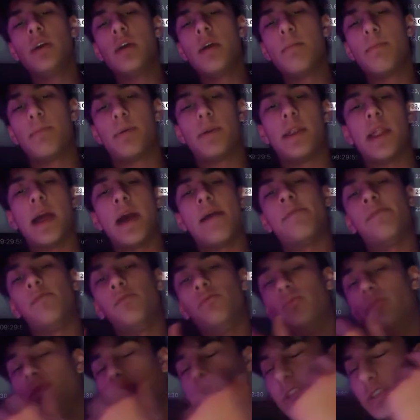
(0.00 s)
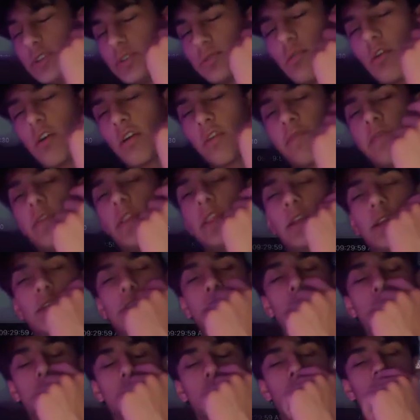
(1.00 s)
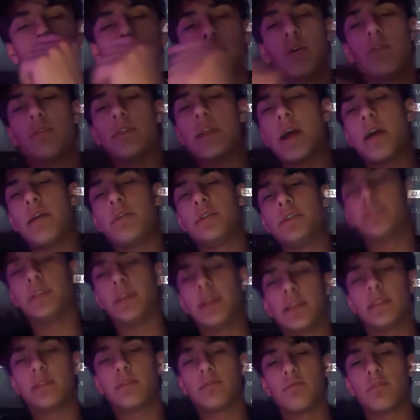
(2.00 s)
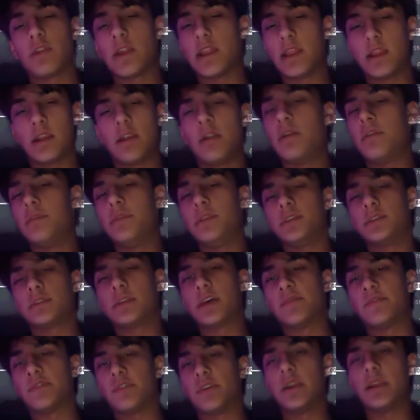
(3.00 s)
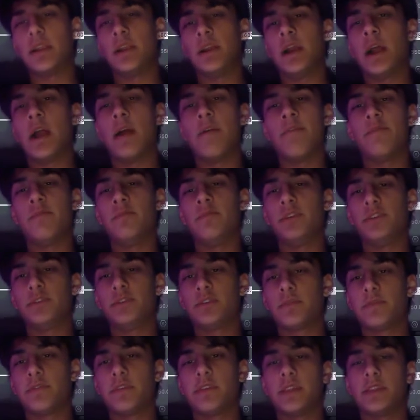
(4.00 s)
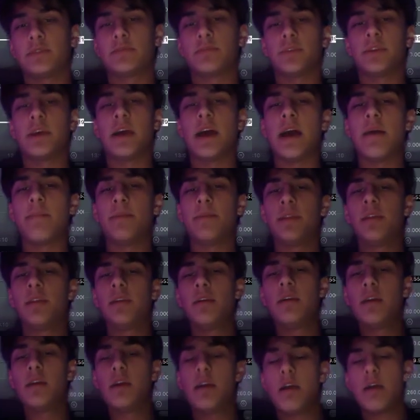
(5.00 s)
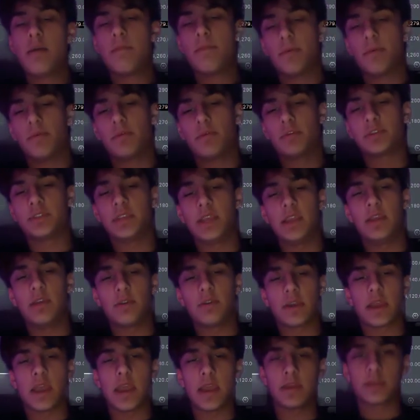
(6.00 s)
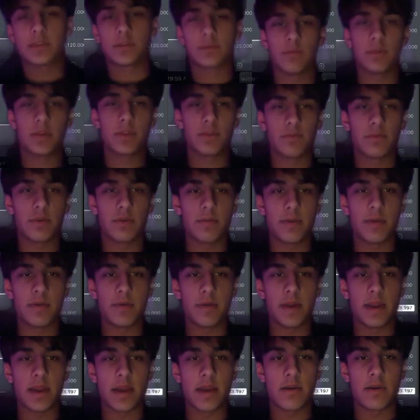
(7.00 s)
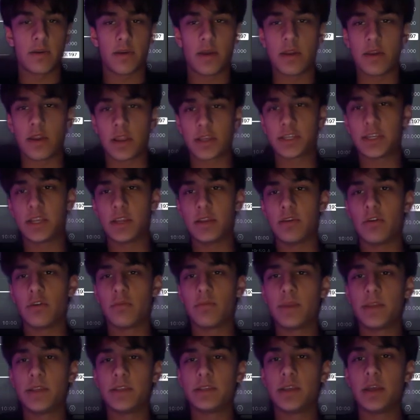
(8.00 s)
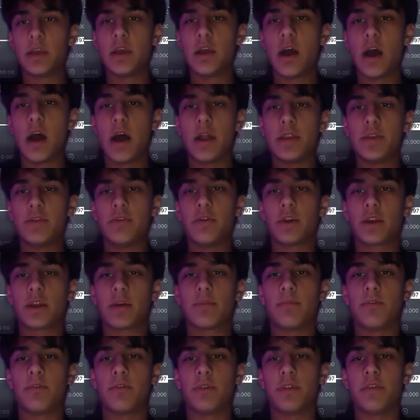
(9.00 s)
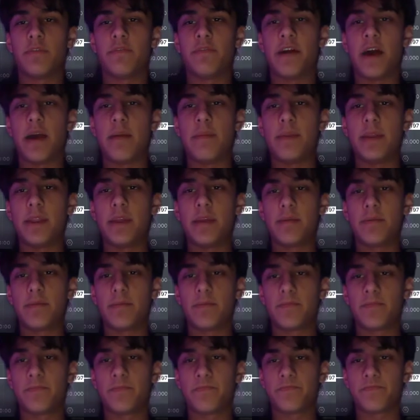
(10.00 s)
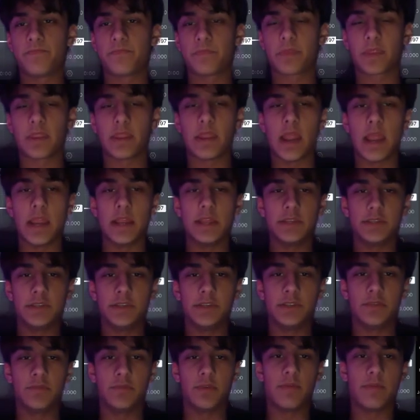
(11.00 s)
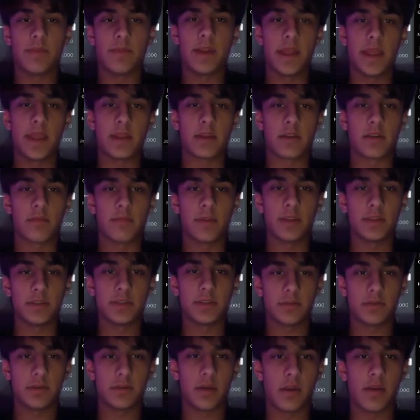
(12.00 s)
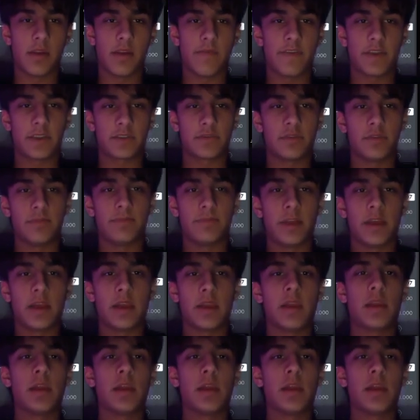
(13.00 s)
but I have a really strong feeling it's just gonna go down to like right here, this level right here. I have a really strong feeling that's gonna happen, but we'll see. Okay, so we're on the 1 minute right now, and actually normally on New York I'm on the 5-minute. I just use the 1 minute increments on FX replay,